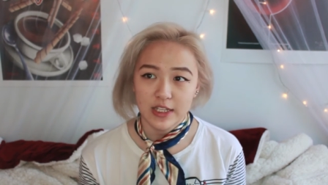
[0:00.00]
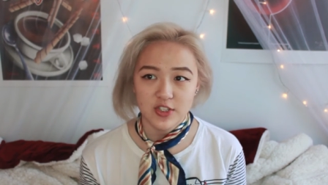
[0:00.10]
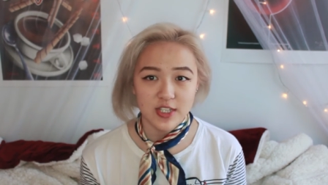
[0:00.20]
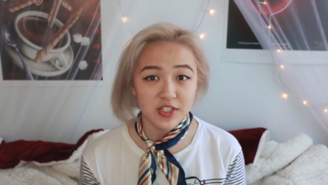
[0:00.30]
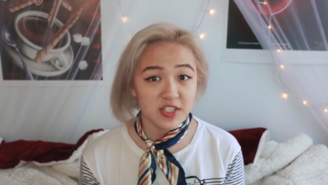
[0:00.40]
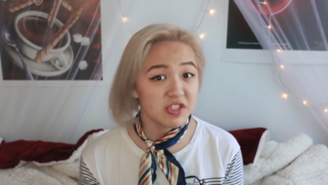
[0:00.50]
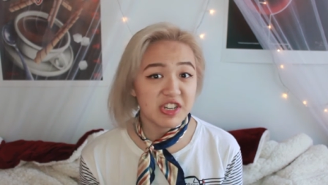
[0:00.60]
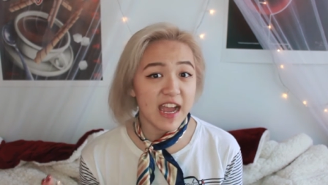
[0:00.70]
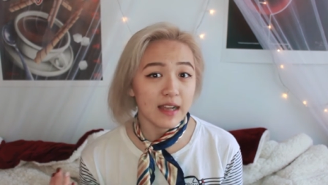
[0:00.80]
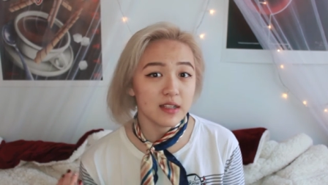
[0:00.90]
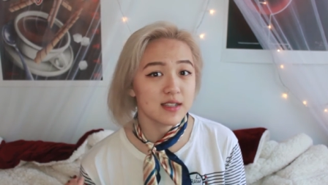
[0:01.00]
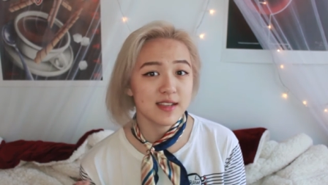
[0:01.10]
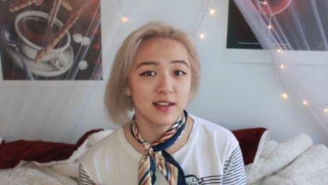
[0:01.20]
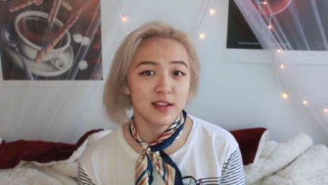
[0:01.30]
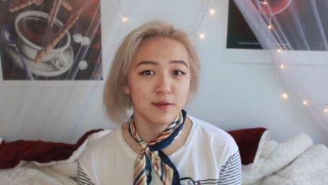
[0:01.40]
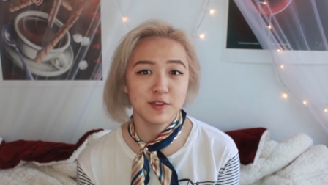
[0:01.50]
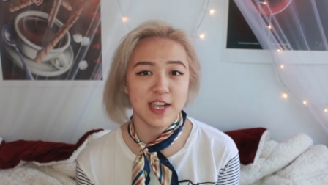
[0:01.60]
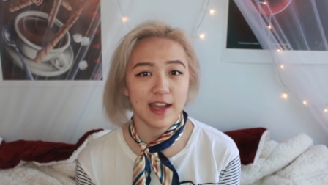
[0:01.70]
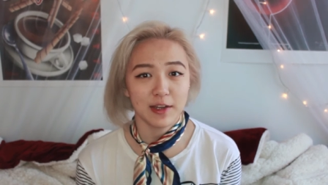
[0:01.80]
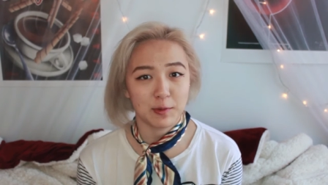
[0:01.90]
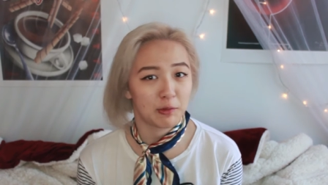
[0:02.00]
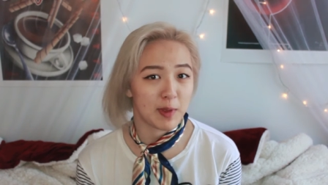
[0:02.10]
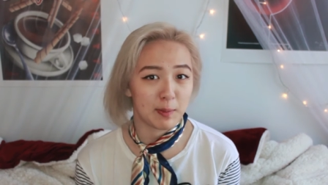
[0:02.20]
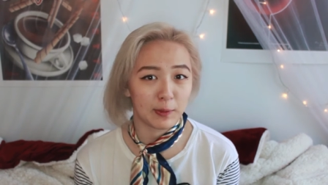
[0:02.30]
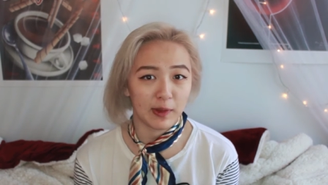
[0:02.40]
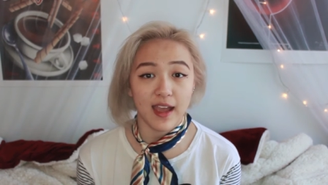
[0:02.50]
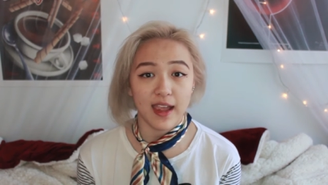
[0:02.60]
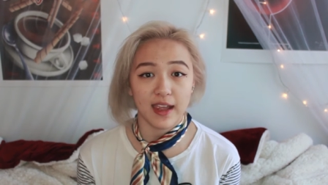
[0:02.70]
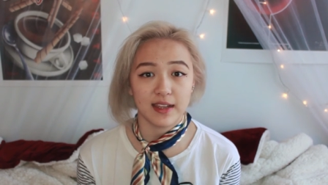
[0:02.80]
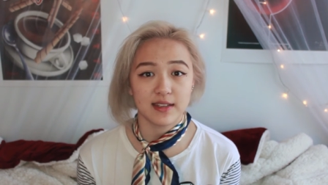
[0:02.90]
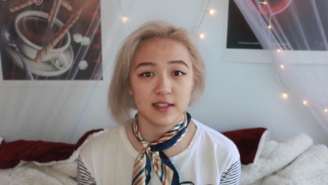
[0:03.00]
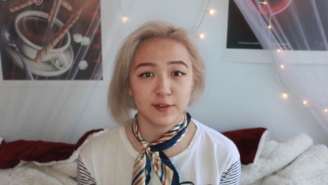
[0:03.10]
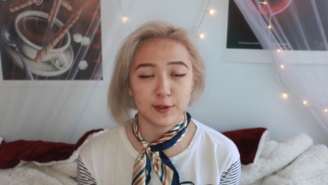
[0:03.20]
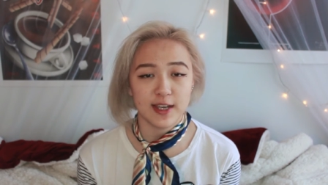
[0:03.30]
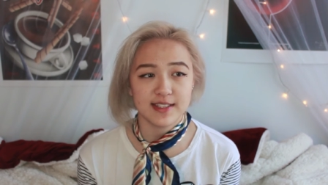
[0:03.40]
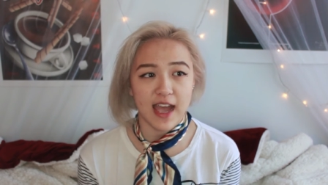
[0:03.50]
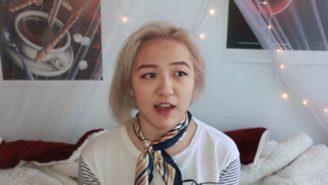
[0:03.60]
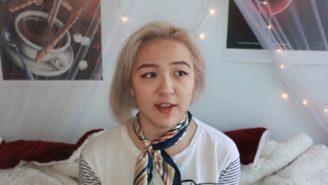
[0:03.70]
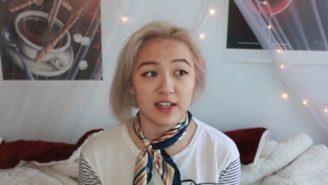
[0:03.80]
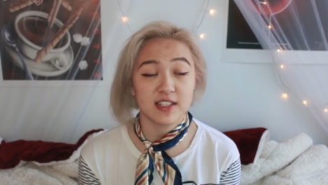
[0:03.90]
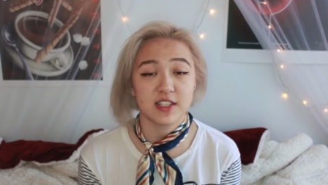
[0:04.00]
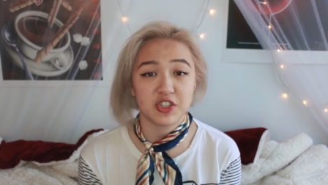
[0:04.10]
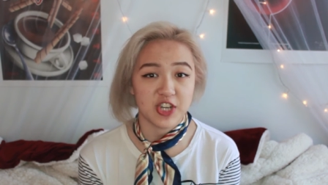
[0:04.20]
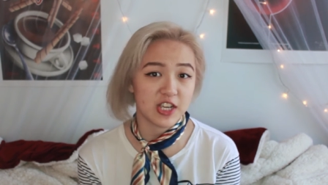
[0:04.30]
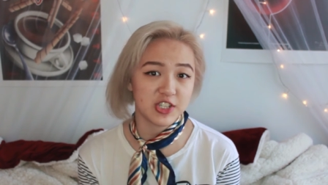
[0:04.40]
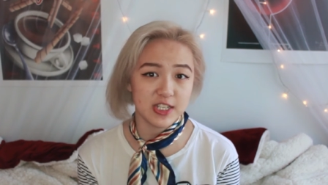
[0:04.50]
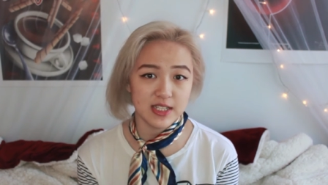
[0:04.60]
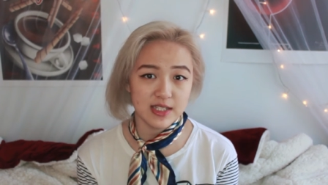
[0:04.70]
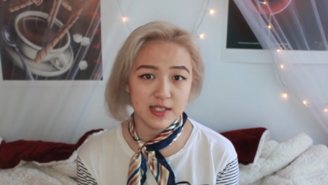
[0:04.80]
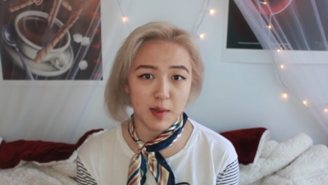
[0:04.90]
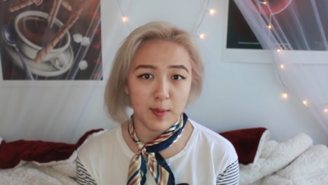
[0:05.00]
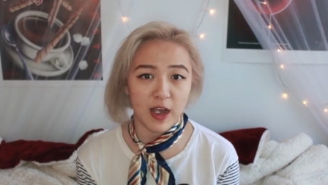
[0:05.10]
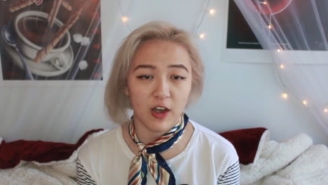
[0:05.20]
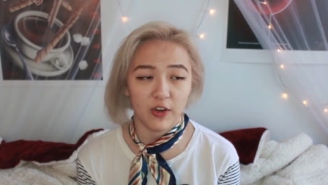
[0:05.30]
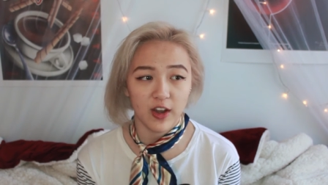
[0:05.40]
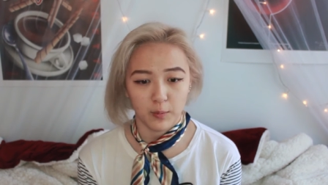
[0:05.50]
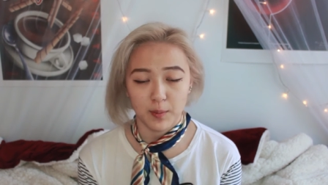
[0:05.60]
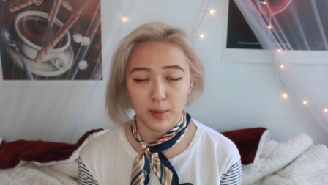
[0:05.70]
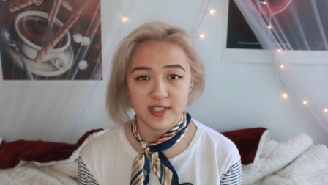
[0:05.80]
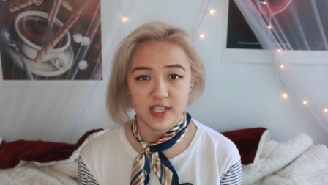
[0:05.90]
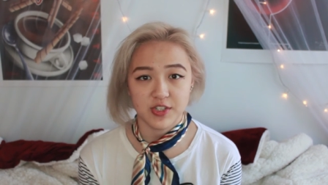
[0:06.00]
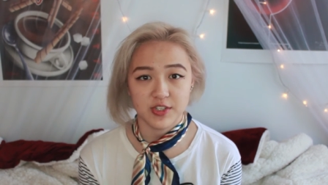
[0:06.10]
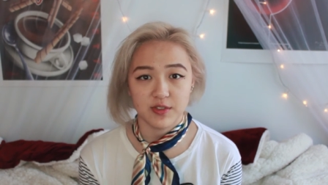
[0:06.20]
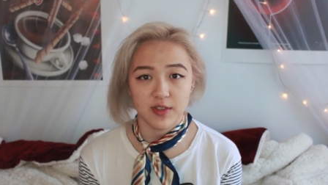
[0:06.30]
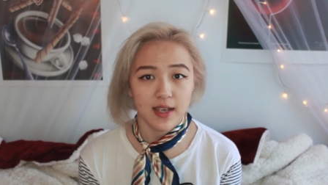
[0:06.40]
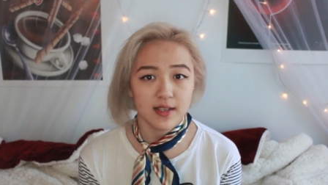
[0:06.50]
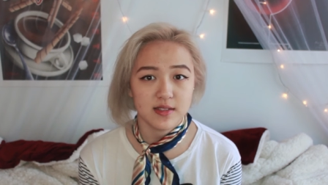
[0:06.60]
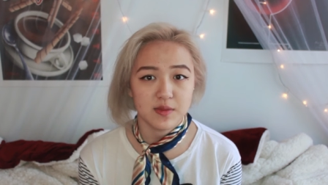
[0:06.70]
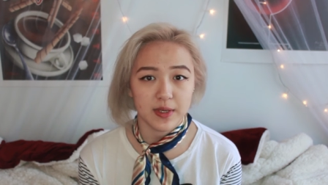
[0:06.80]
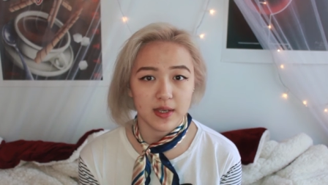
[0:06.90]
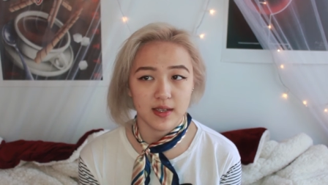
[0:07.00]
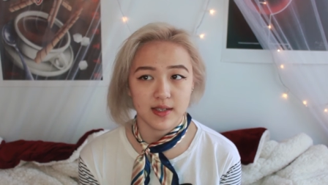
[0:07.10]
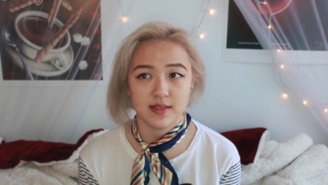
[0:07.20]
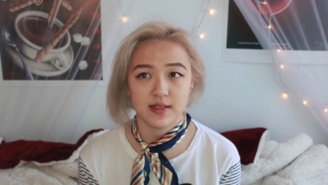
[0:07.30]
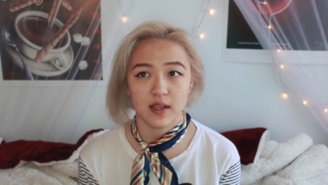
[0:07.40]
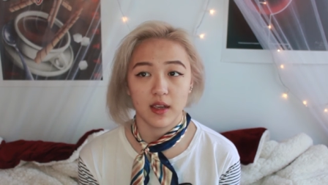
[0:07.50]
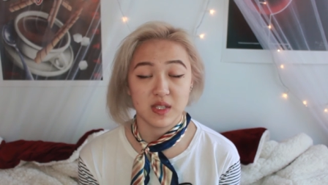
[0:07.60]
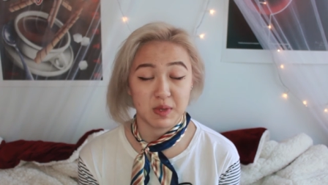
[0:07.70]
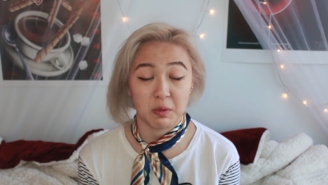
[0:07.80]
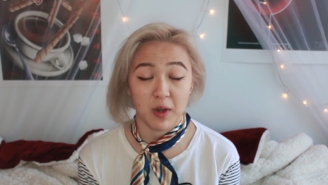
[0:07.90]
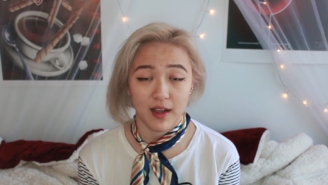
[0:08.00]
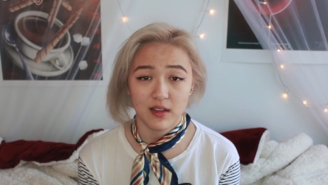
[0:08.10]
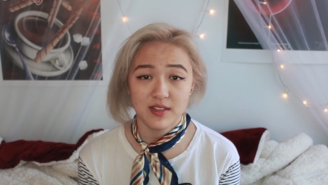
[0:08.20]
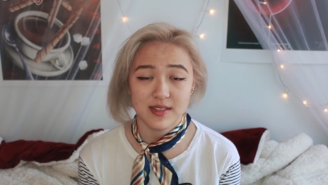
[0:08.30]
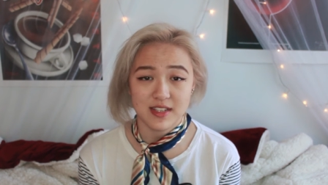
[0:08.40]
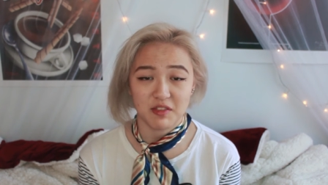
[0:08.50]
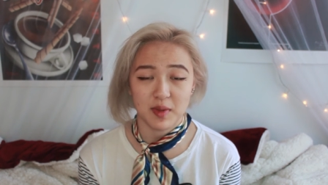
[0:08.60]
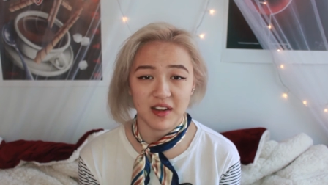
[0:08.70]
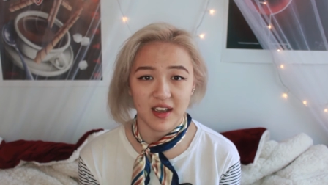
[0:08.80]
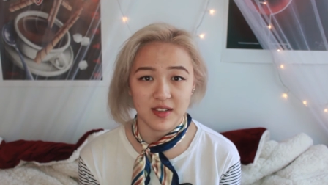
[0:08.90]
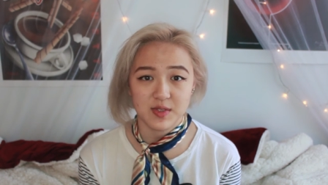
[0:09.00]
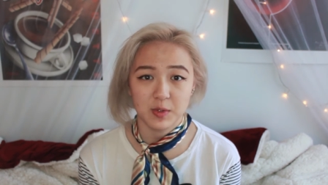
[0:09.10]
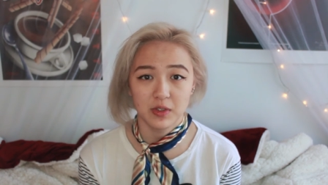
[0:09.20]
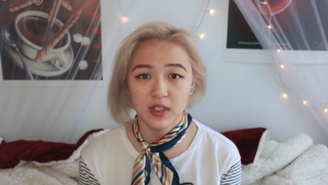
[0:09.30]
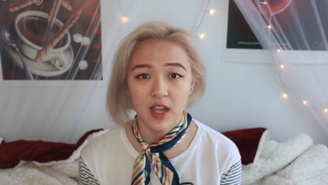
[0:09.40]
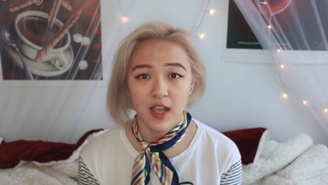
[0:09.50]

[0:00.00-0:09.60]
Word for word: just to chat because I love chatting with people. And if you guys have any suggestions about what books I should do next because it's been a while since I've been in high school,